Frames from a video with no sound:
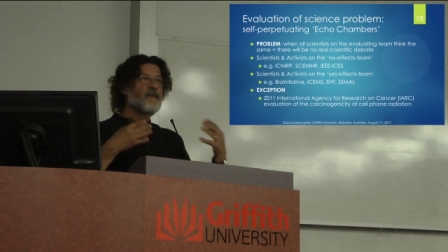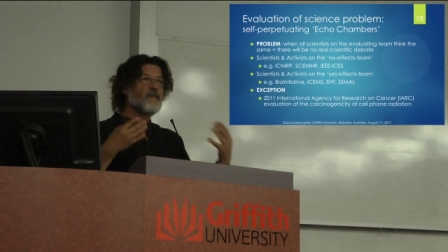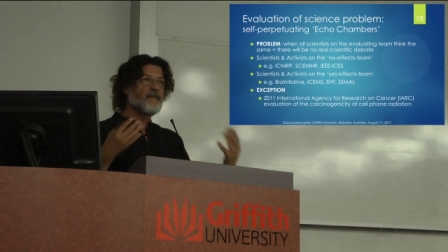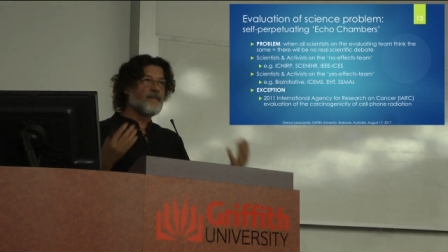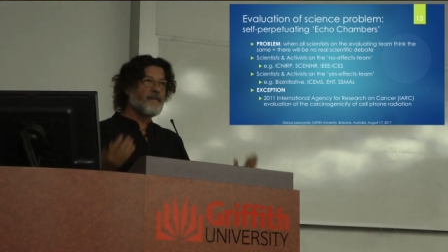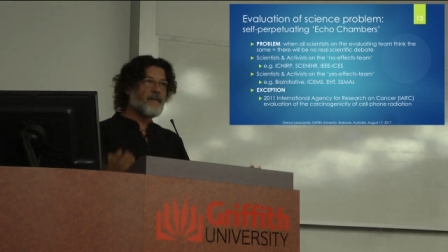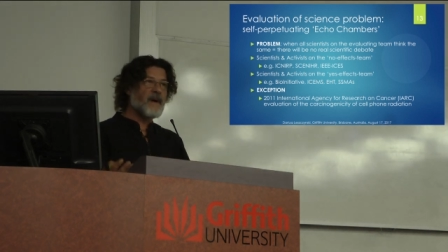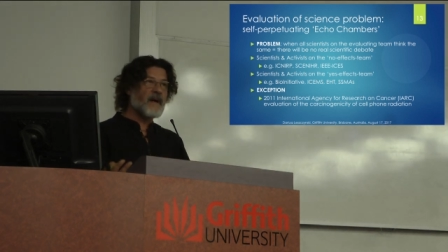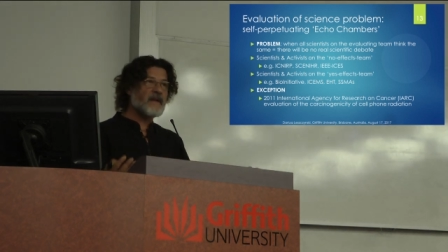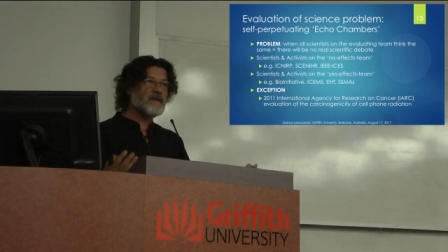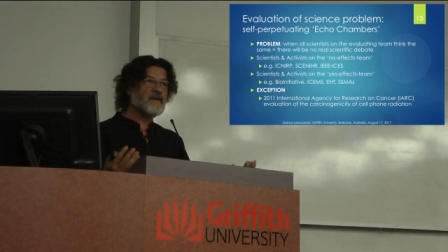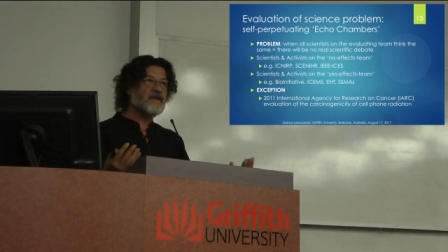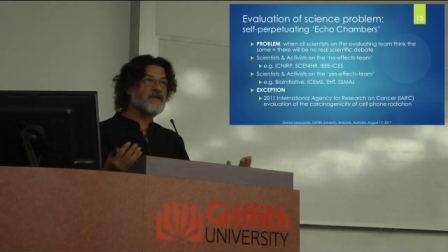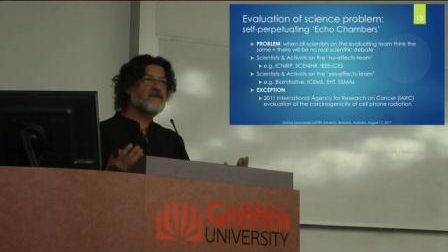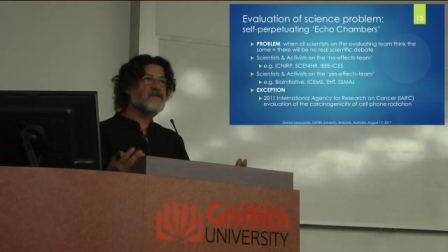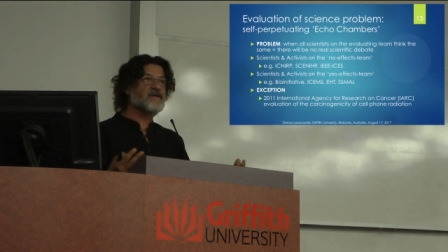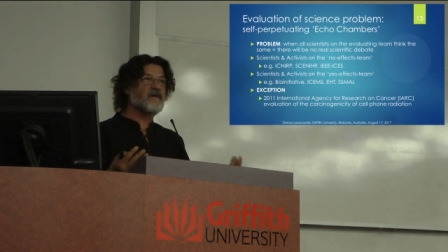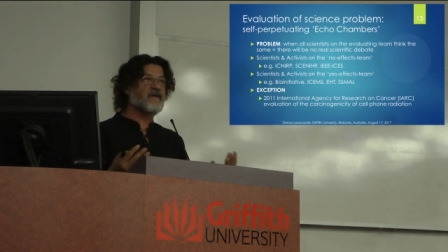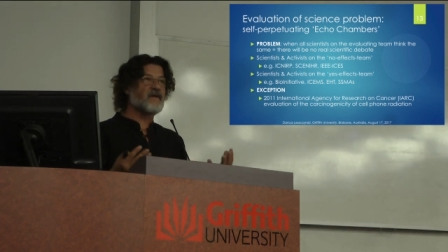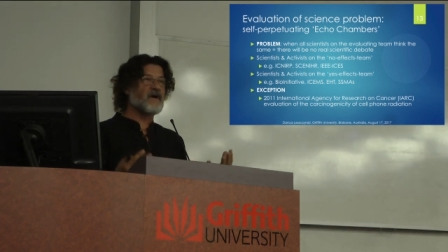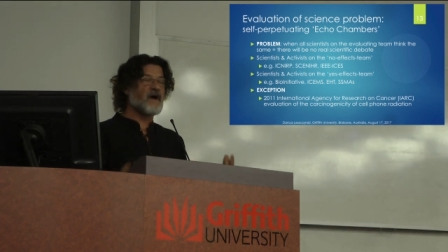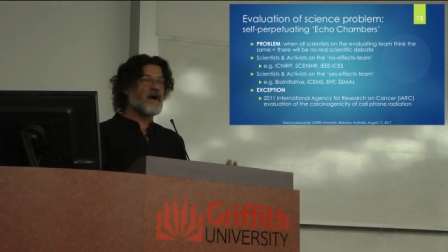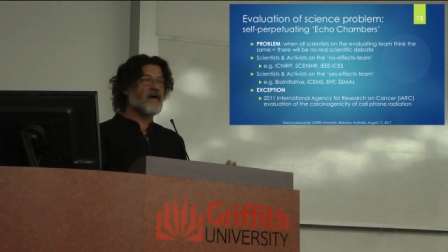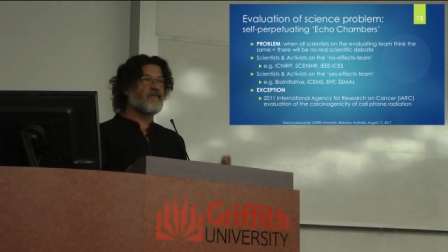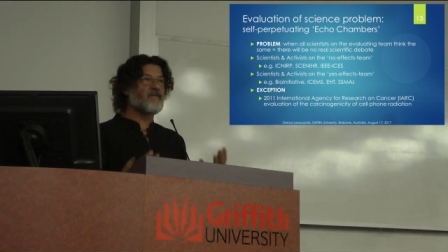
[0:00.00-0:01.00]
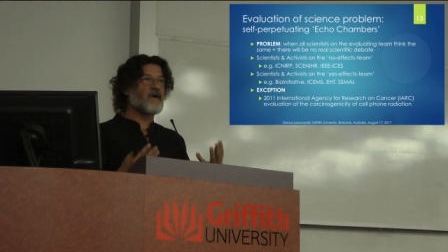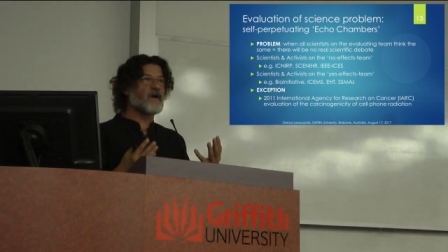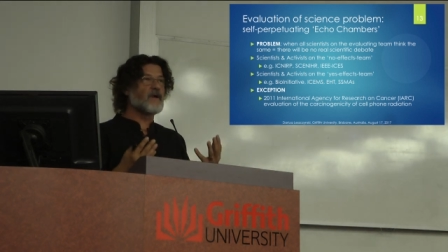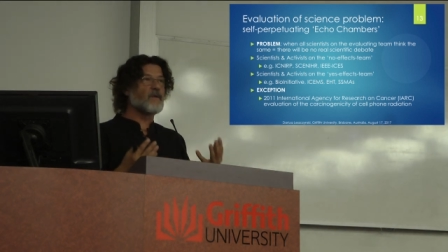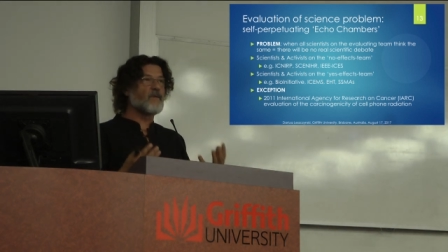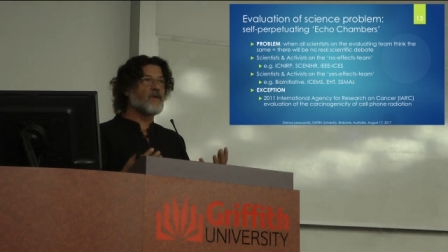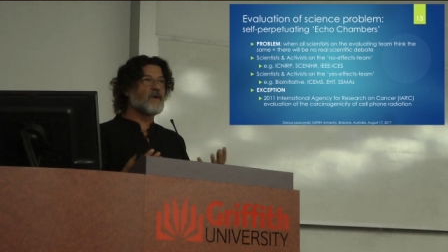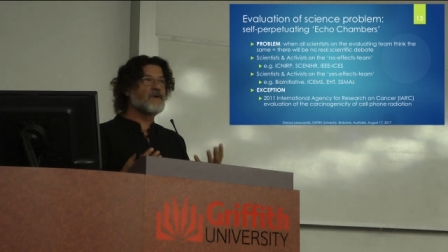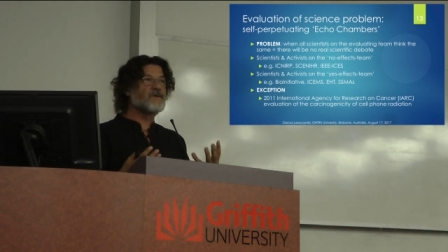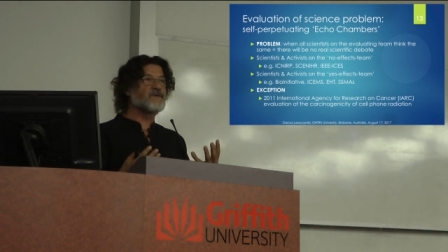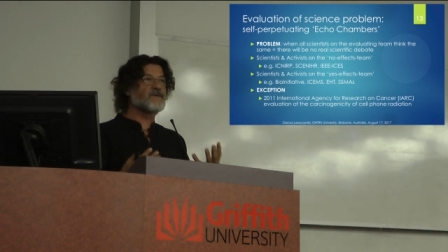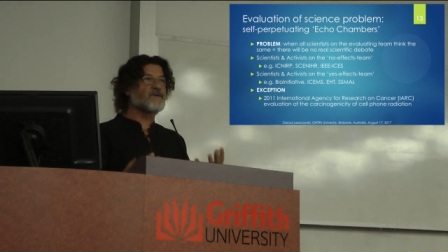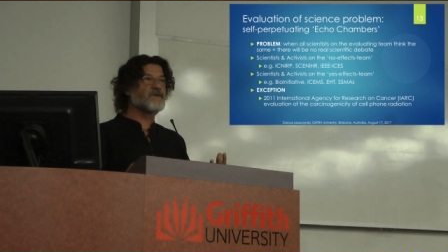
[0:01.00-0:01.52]
but this
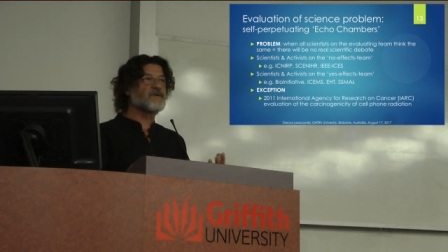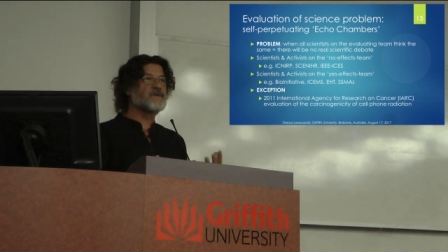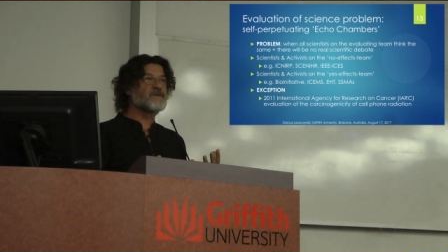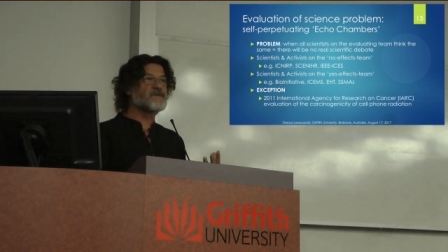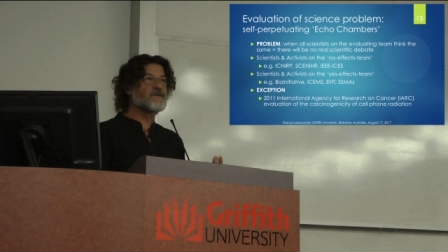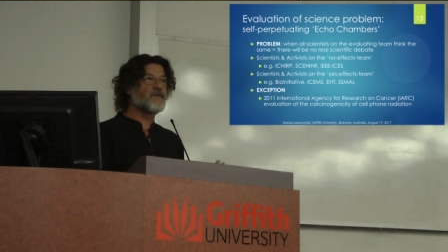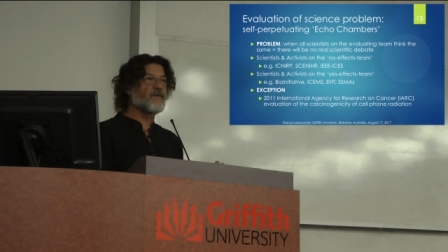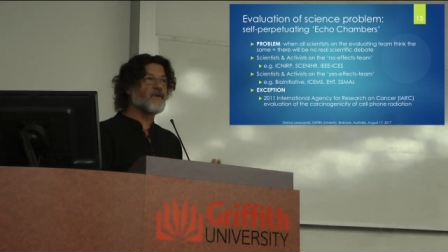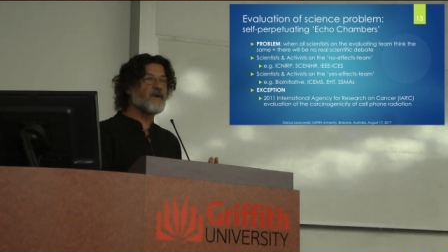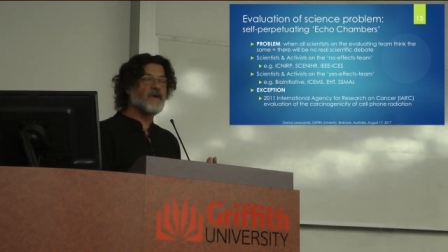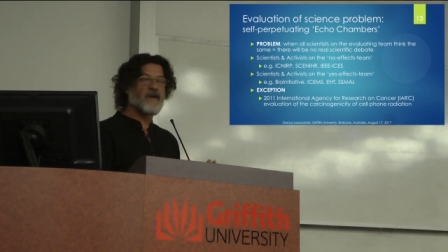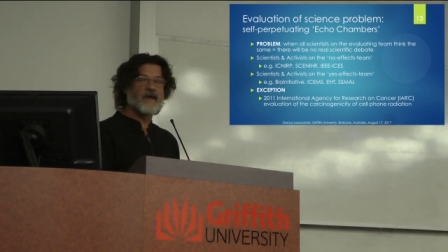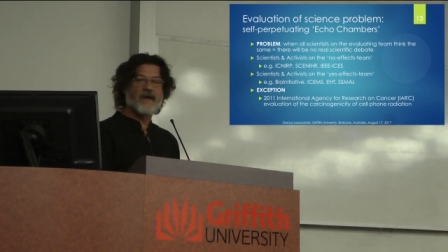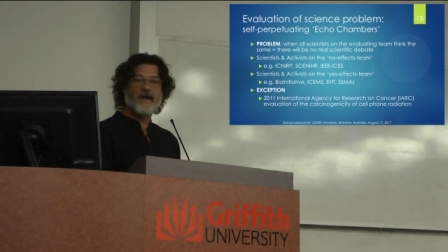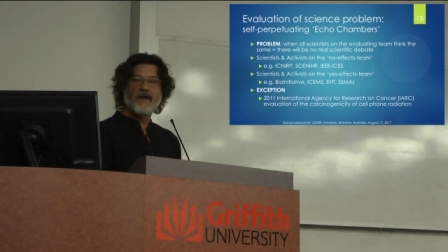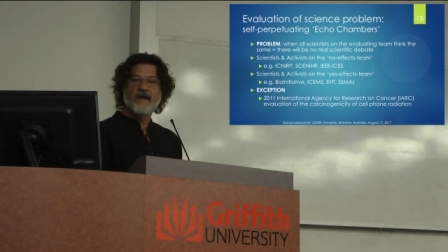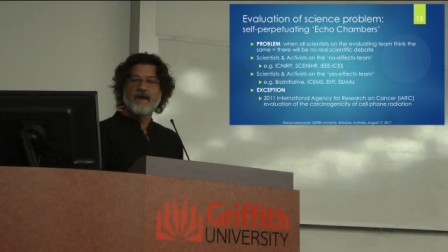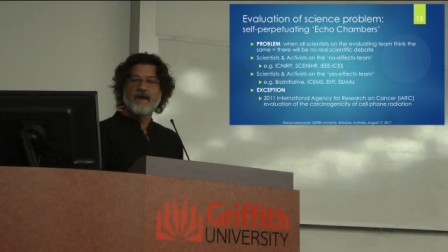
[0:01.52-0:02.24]
evaluation is really